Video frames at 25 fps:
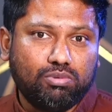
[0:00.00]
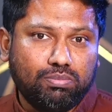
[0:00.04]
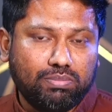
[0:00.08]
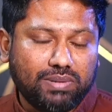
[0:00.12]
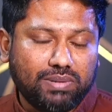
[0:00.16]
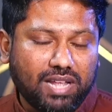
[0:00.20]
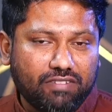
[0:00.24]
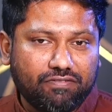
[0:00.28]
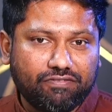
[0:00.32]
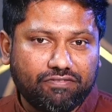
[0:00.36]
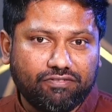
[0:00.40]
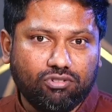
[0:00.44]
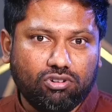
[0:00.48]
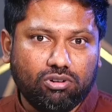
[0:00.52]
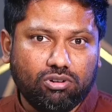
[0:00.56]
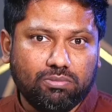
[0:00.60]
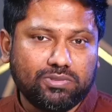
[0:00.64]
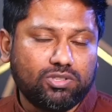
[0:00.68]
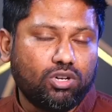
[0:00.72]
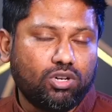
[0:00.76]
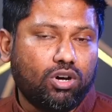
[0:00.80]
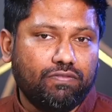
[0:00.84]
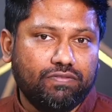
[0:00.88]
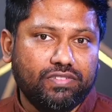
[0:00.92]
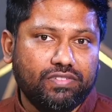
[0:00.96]
platforms
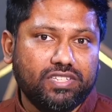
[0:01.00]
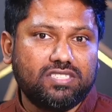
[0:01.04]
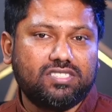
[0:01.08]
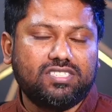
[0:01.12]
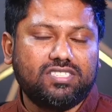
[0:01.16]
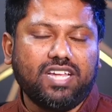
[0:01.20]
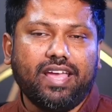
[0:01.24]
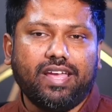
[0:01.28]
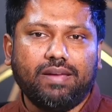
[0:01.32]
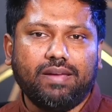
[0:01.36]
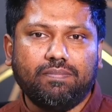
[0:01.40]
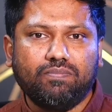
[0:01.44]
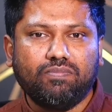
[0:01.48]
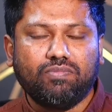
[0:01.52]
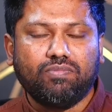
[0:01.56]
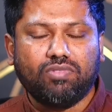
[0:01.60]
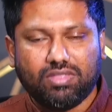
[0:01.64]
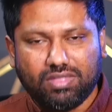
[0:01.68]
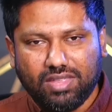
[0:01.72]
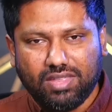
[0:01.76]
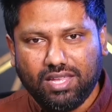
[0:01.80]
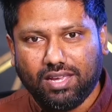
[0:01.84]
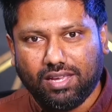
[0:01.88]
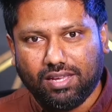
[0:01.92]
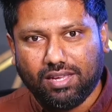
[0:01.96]
of the same
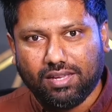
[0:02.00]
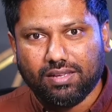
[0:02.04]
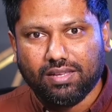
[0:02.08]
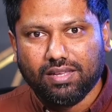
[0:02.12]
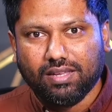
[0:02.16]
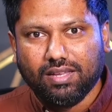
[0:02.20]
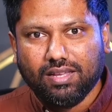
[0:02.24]
thing.